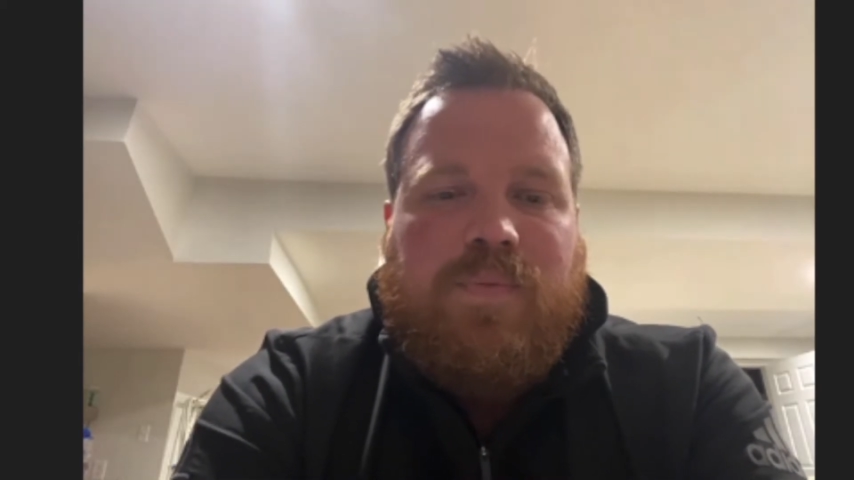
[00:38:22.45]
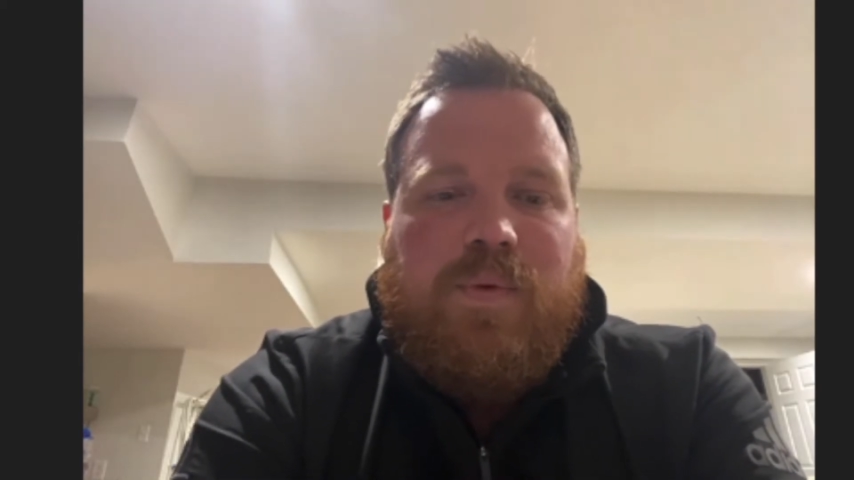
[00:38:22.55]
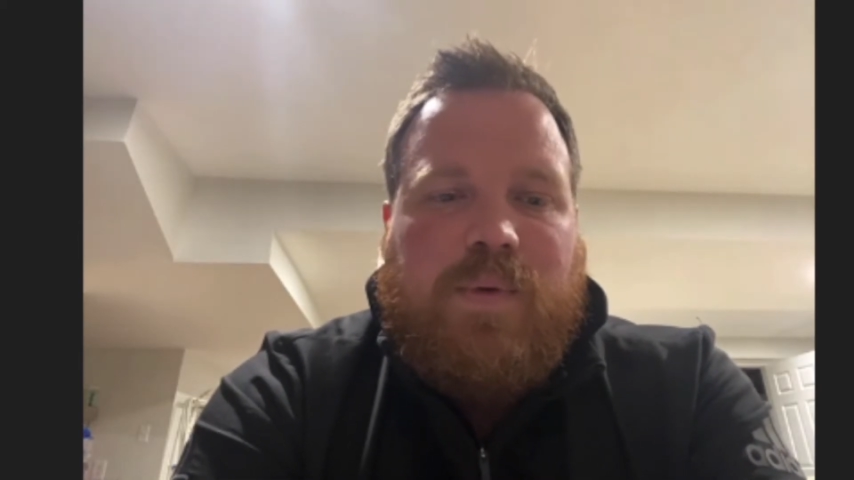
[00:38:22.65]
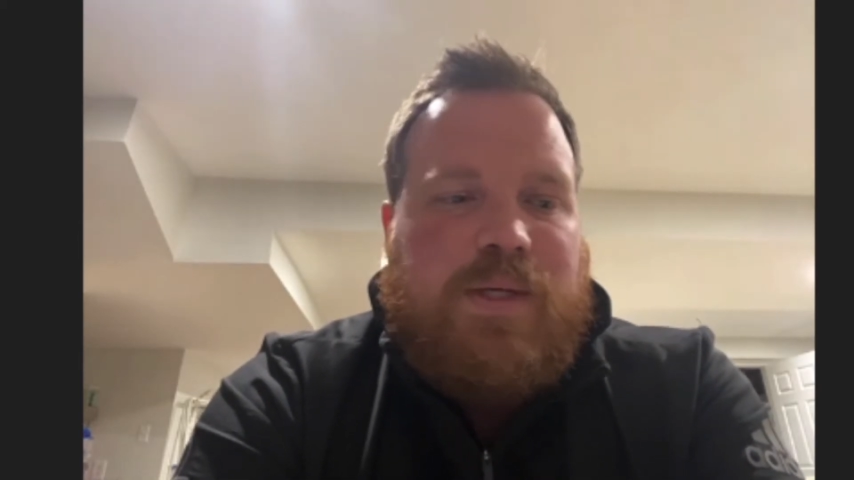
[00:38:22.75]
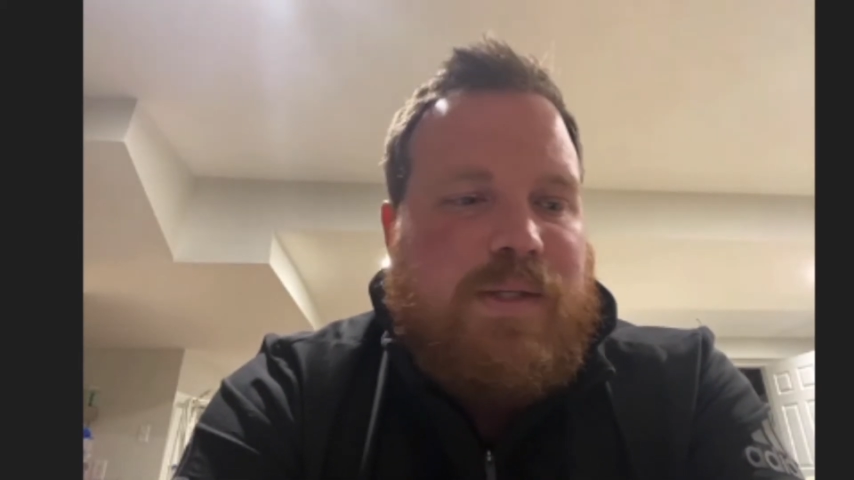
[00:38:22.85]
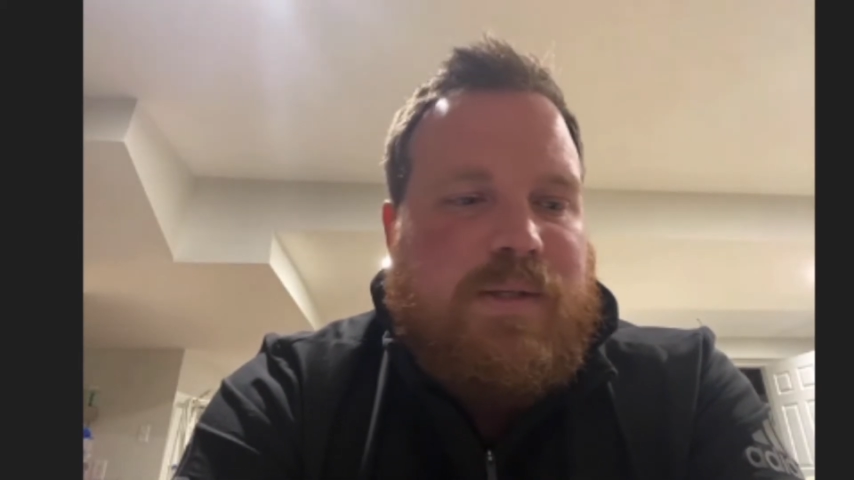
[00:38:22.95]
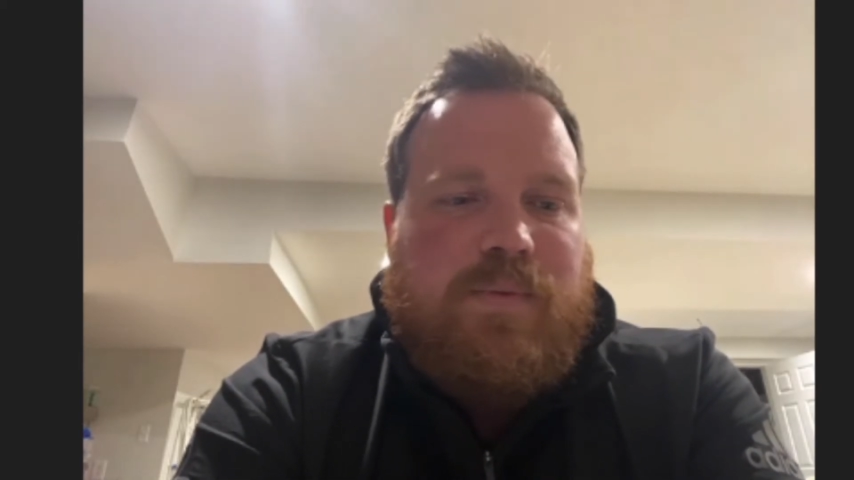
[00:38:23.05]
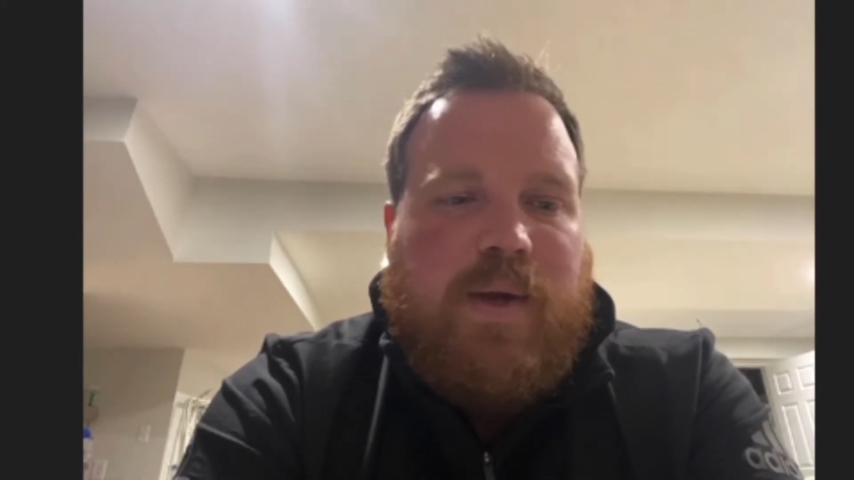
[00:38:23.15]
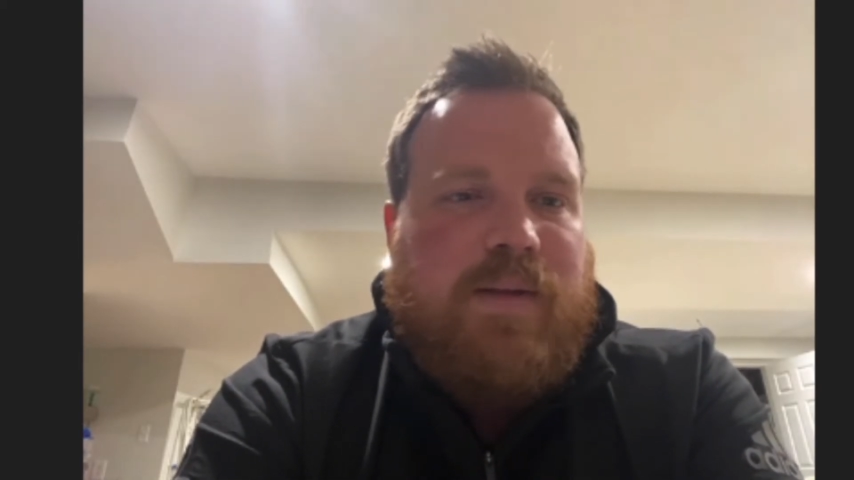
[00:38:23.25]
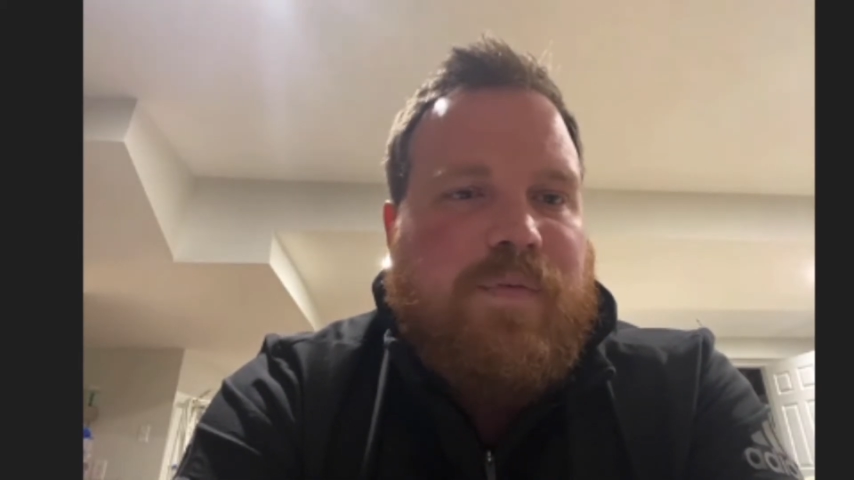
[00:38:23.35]
we
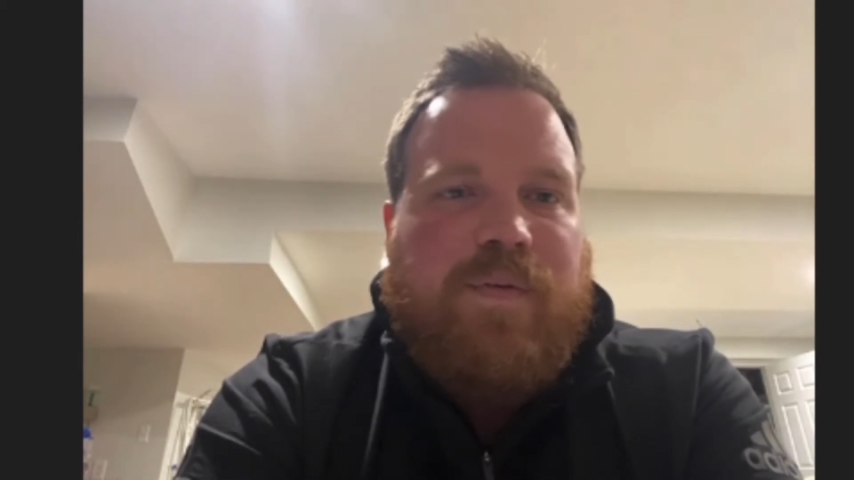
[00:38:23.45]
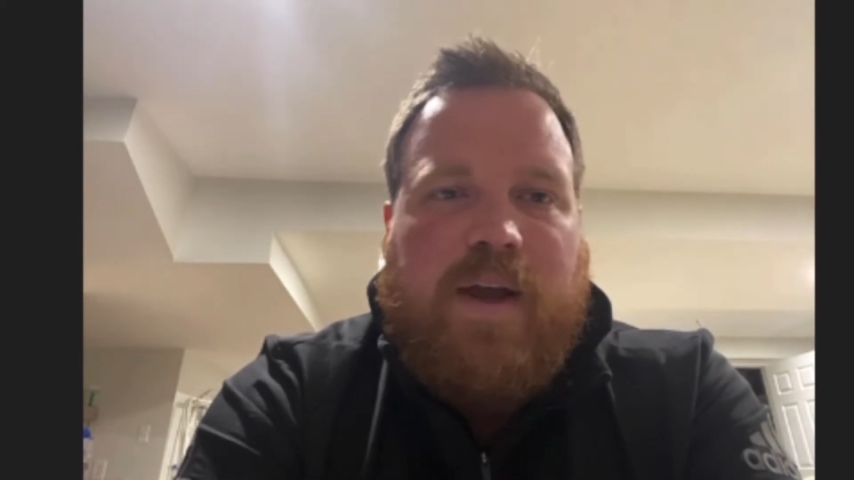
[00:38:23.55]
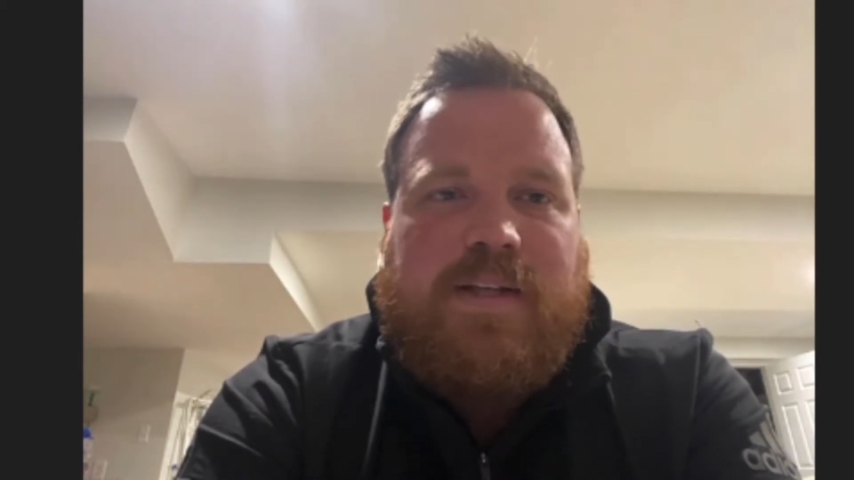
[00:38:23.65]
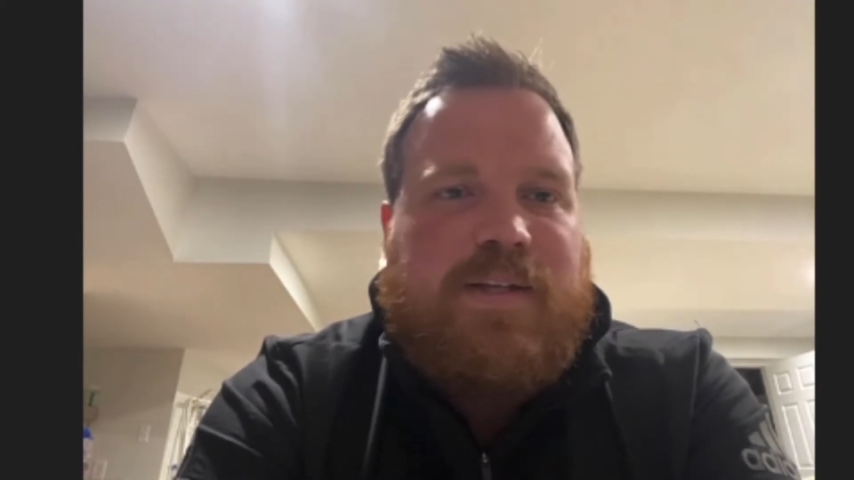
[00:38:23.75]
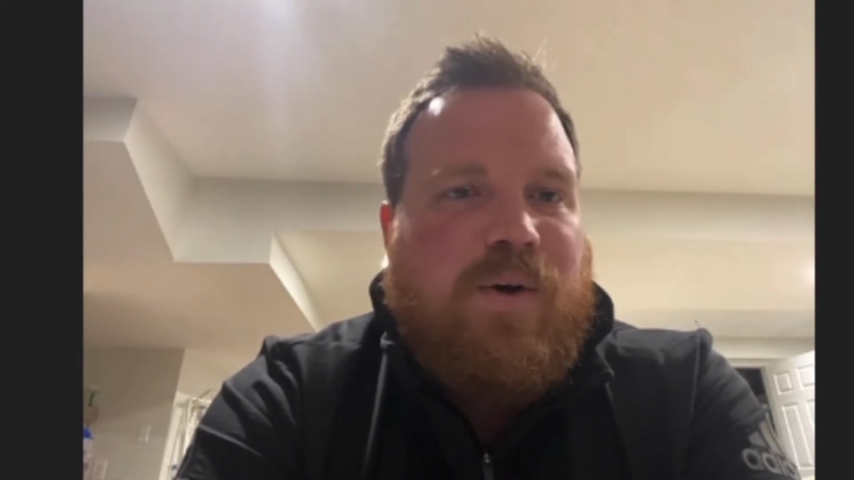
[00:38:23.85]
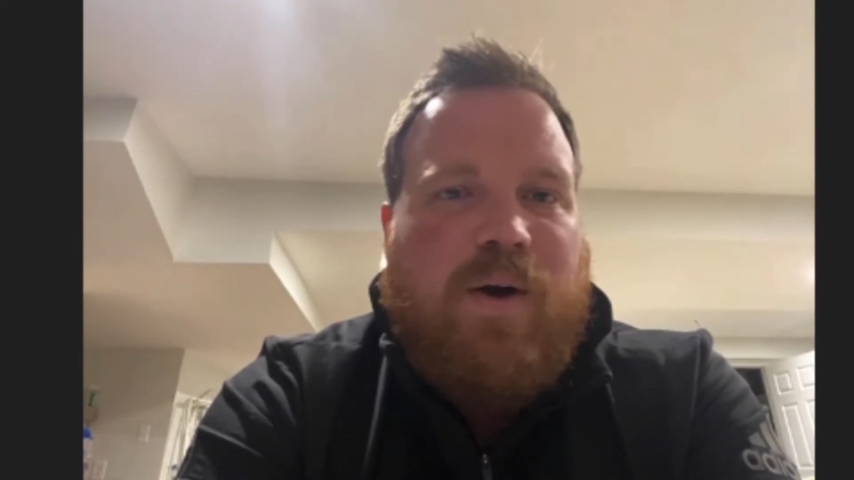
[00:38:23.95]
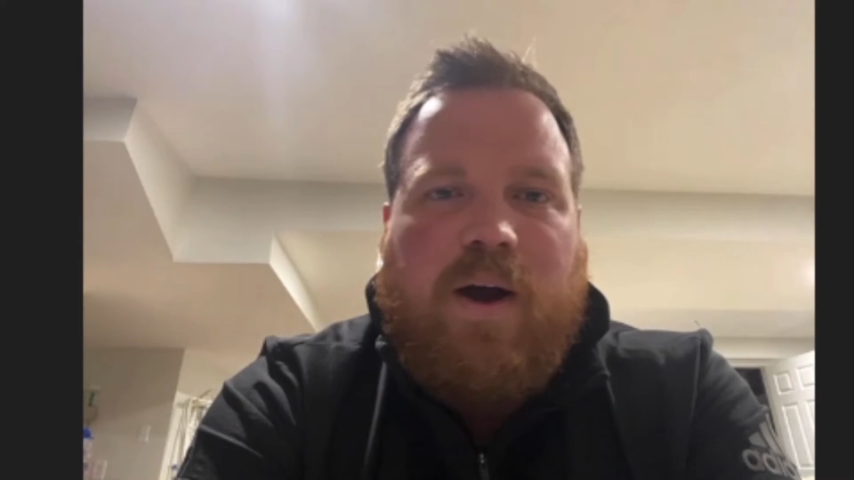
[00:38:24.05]
had to fight so